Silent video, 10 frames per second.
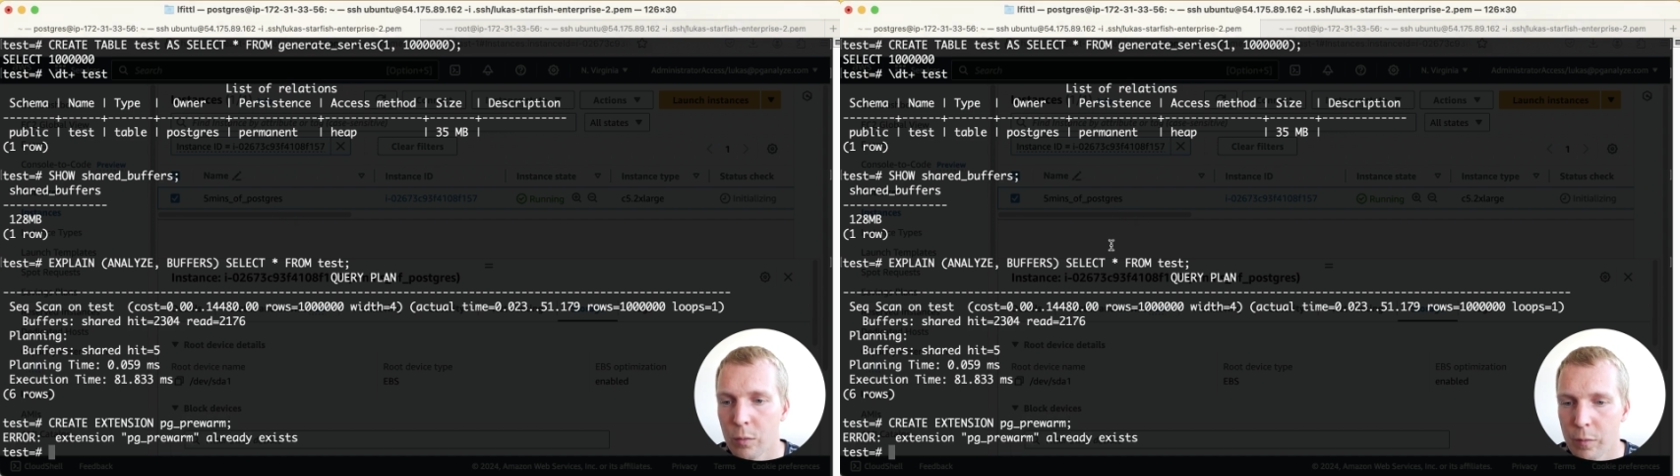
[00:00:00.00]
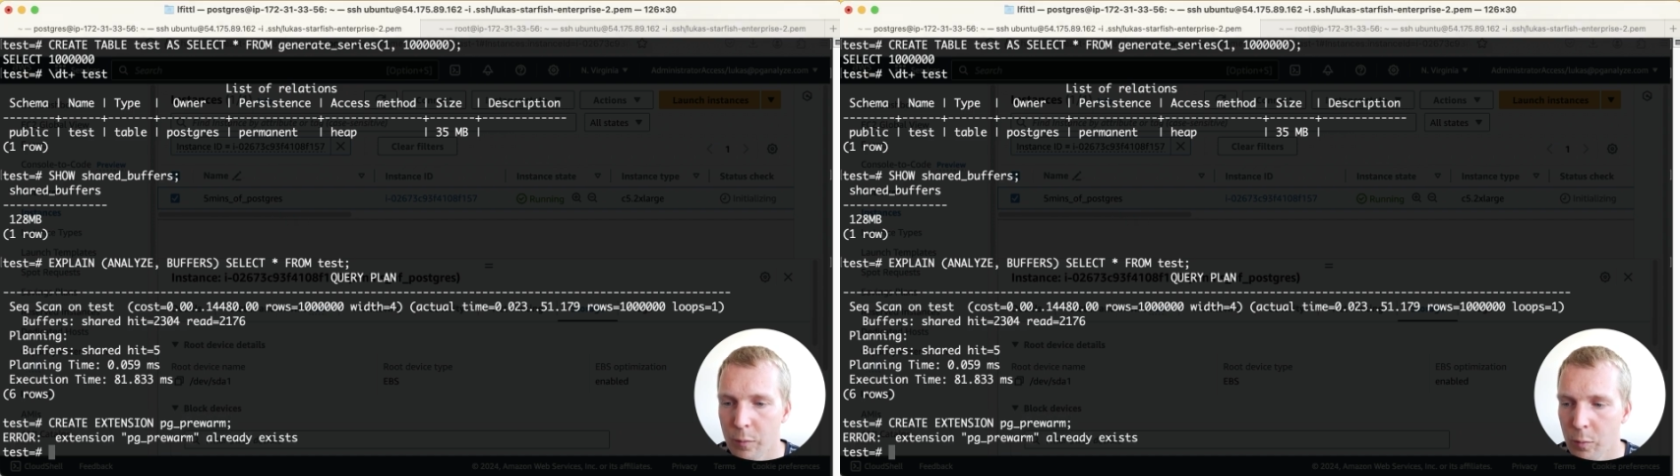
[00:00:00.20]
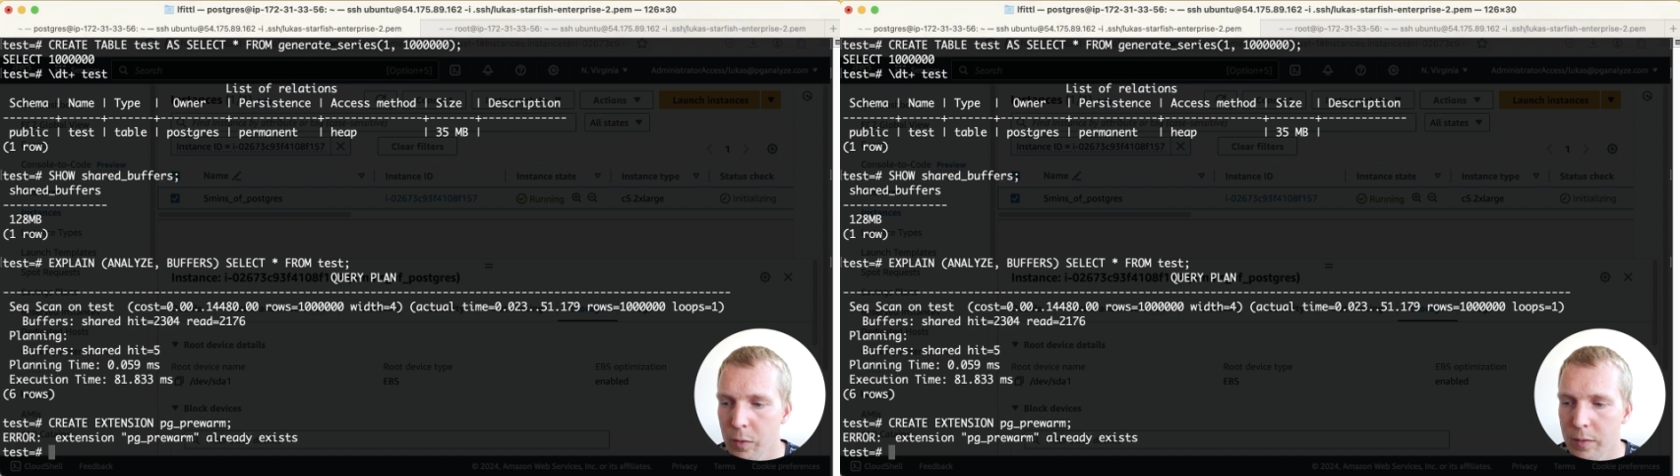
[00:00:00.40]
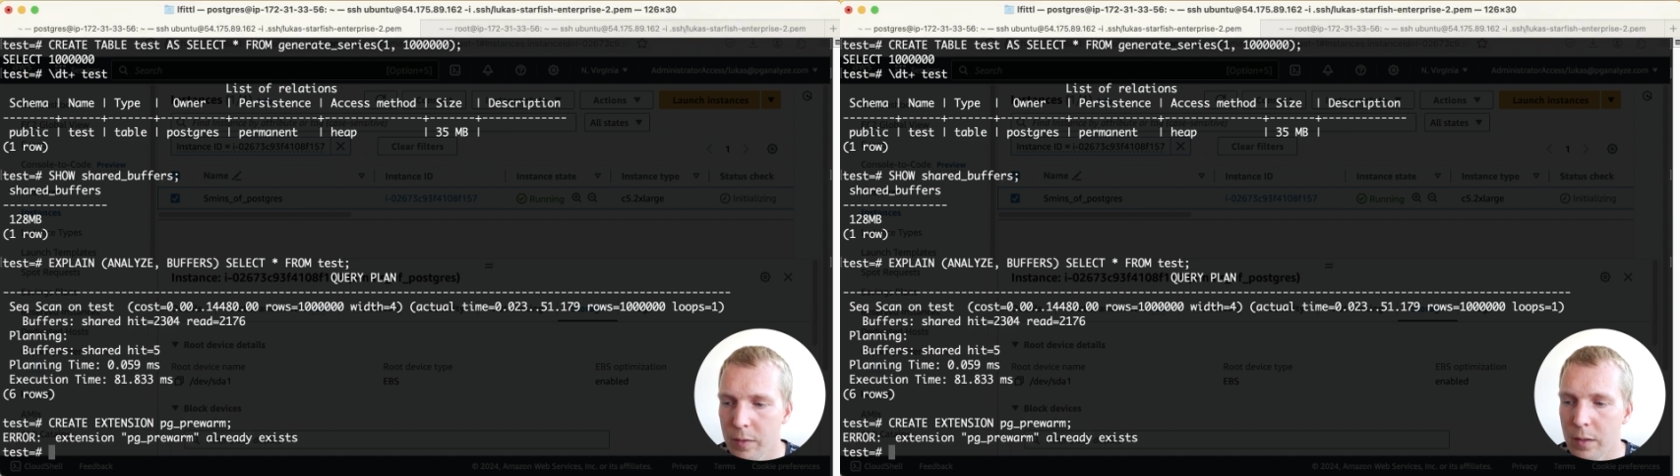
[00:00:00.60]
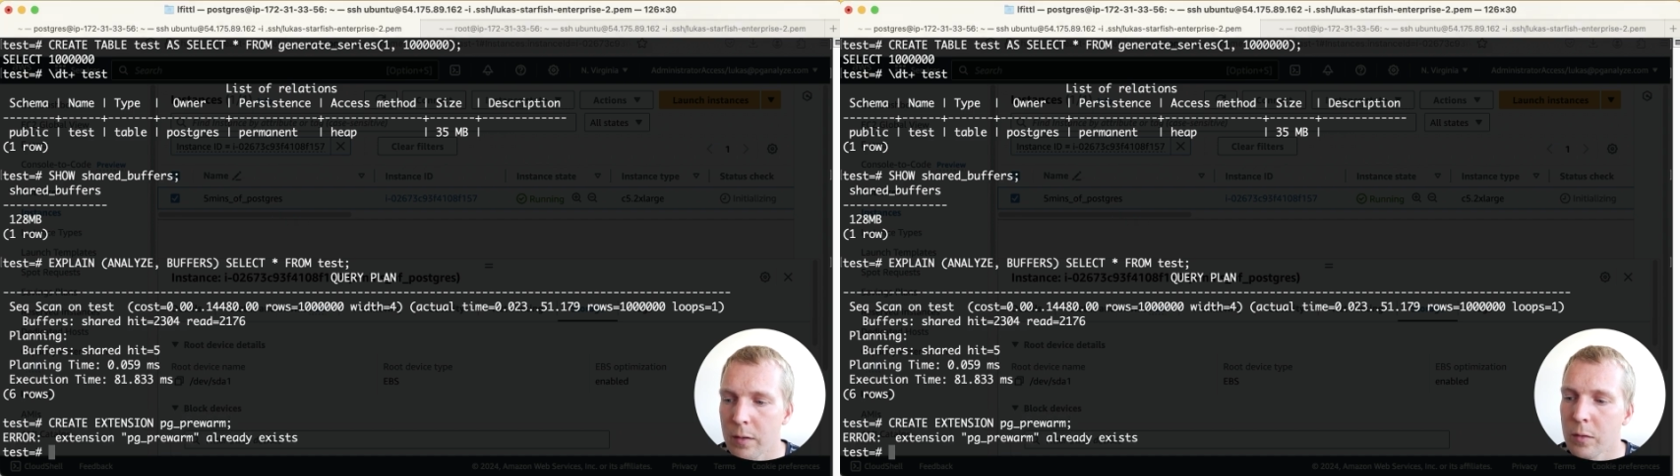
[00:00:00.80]
to force
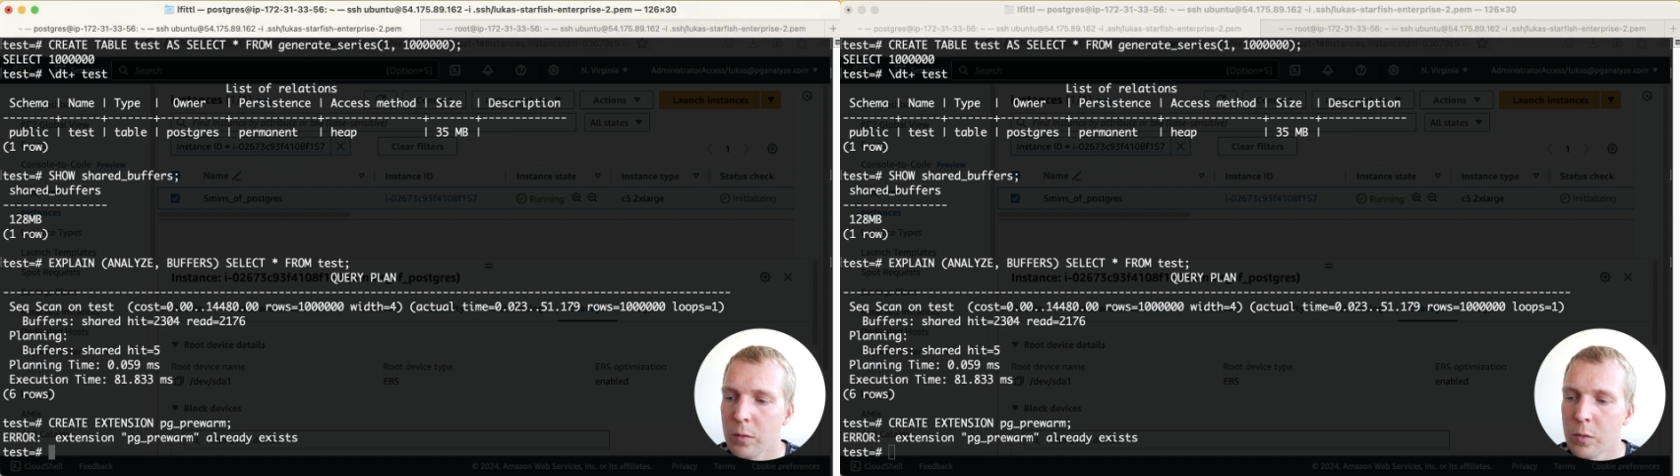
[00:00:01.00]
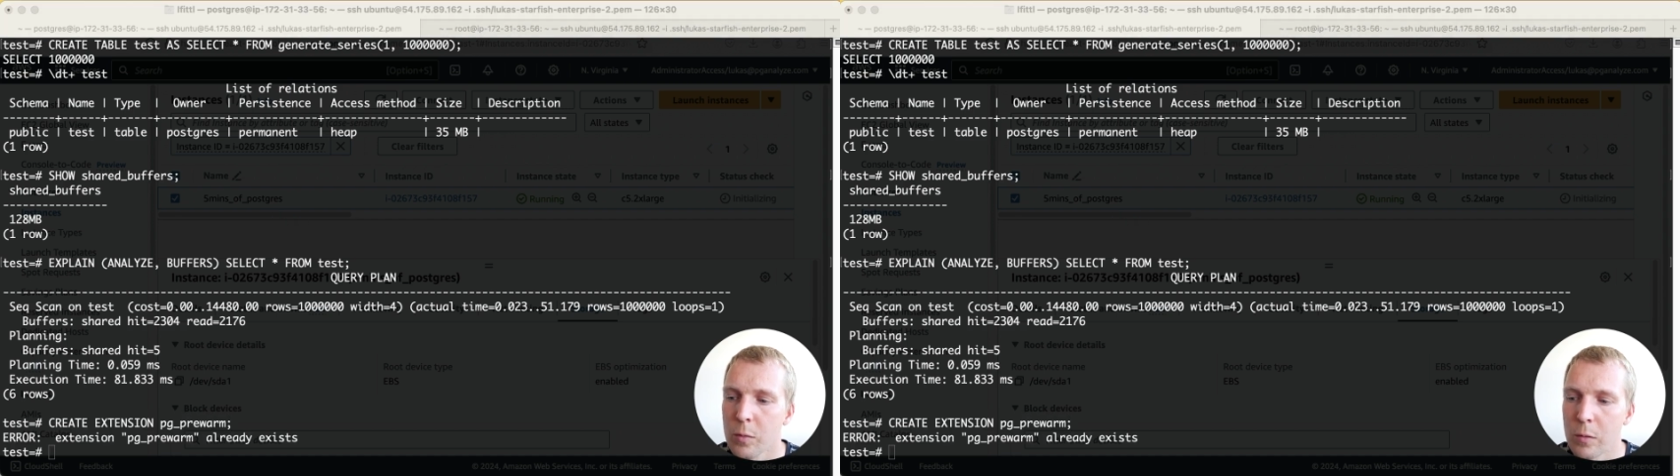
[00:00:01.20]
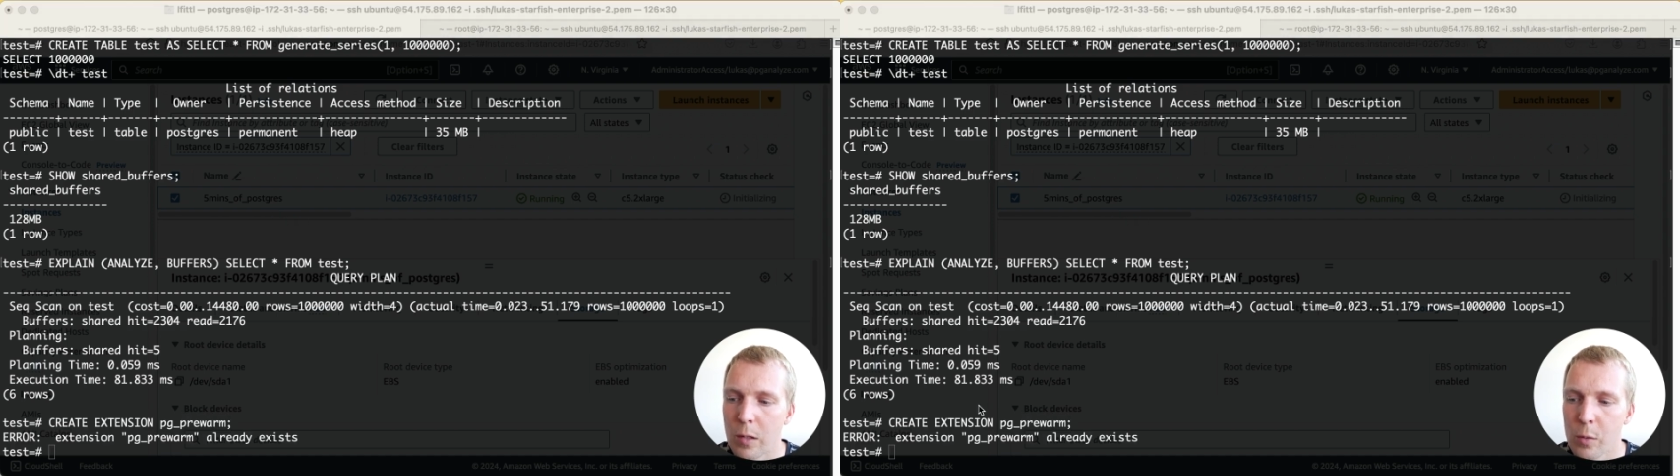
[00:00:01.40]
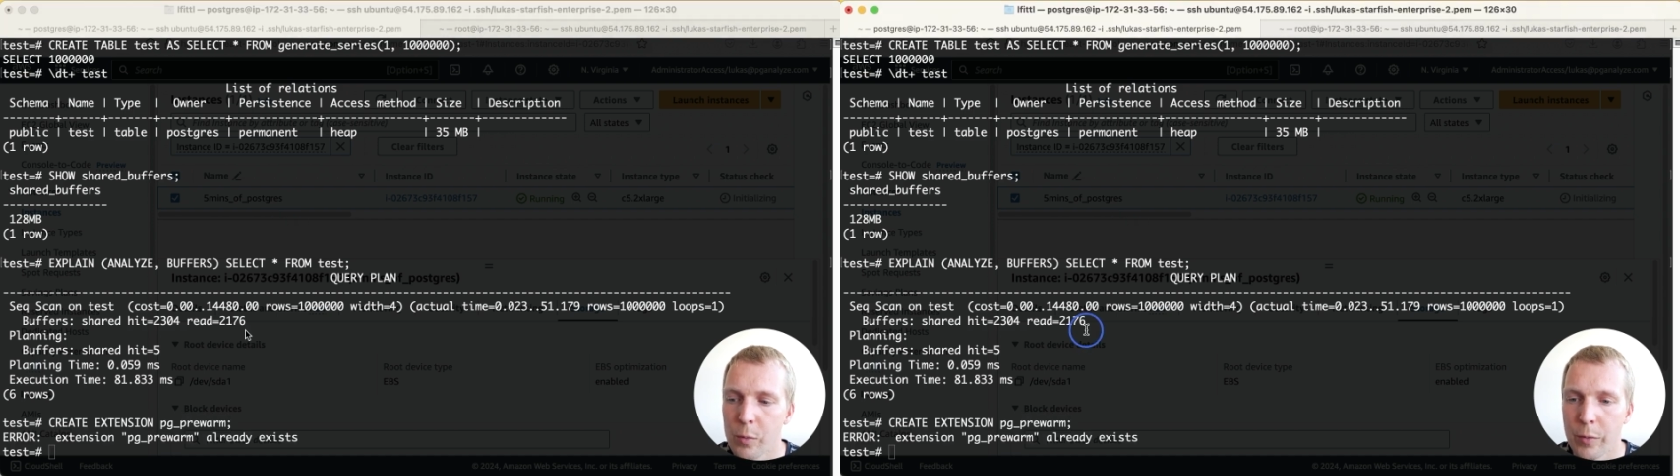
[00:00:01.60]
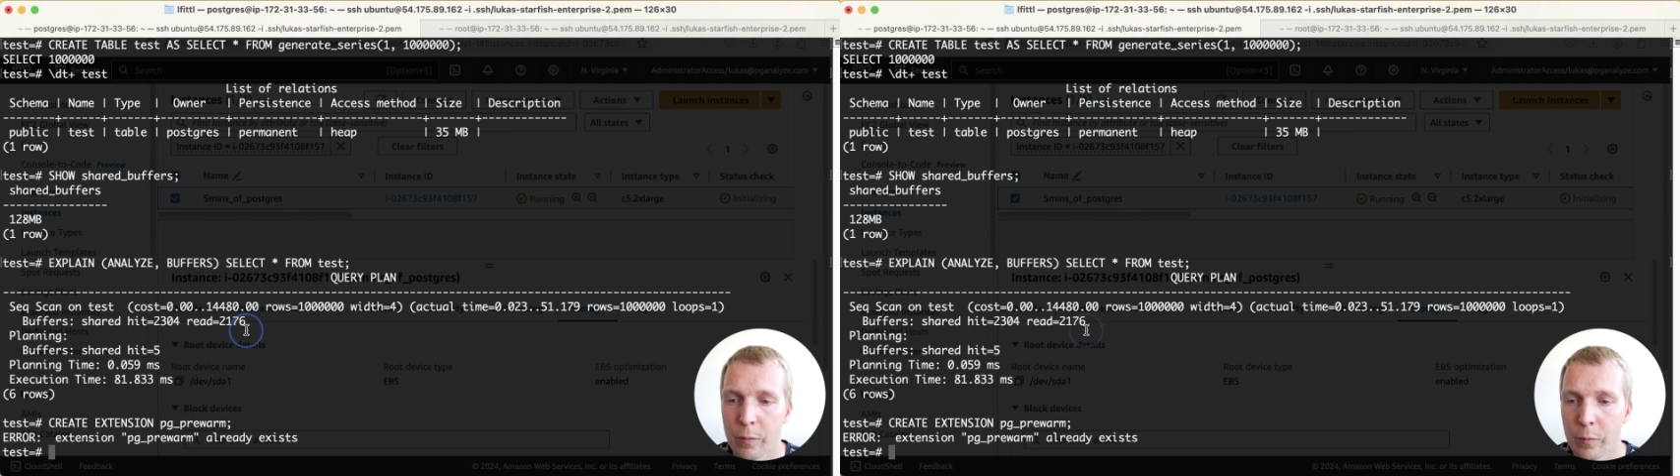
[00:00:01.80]
it to
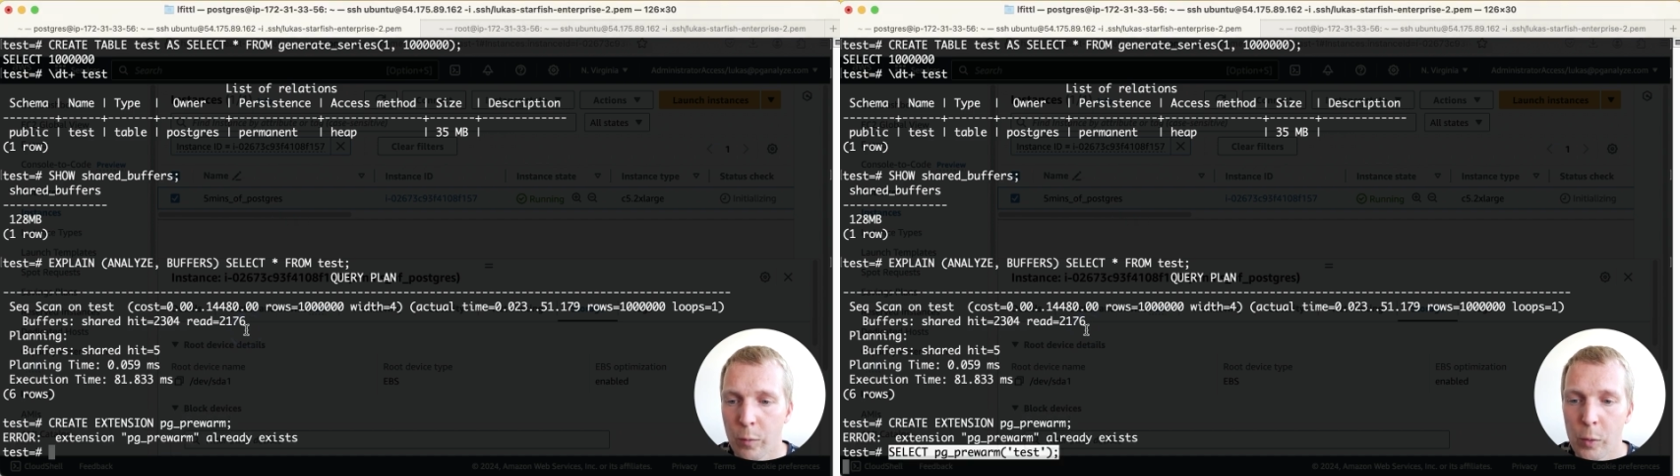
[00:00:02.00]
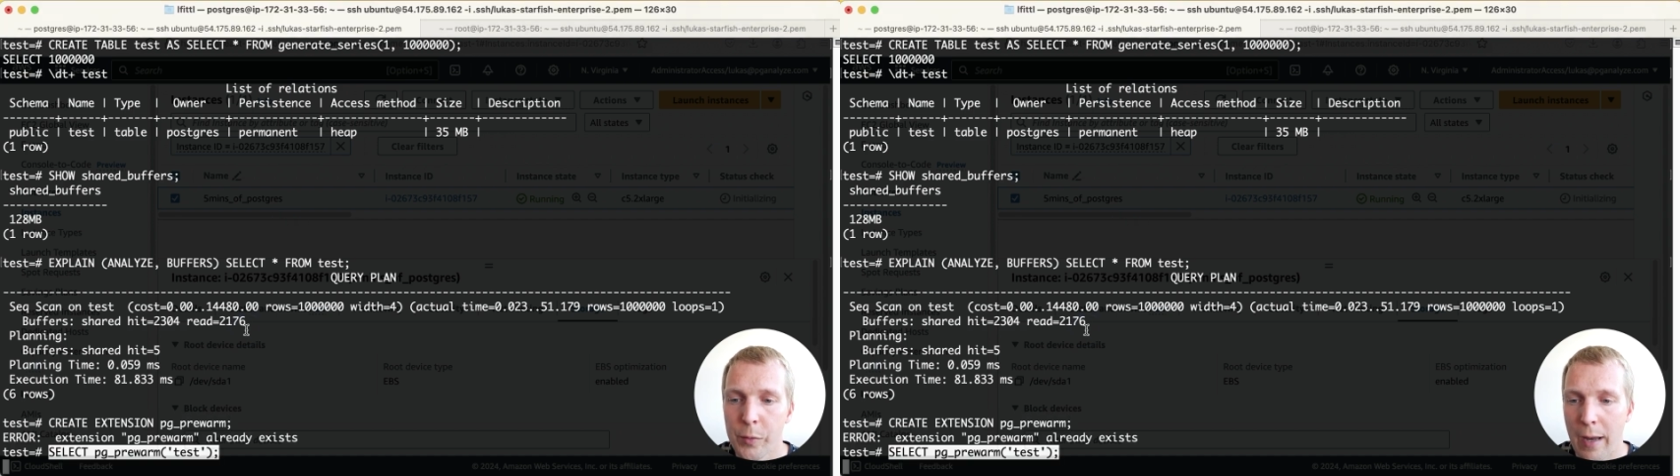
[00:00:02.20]
load the full